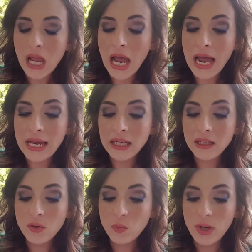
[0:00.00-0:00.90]

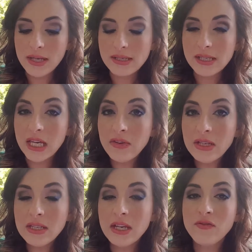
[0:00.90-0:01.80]
I was
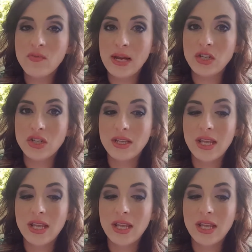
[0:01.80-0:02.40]
giving information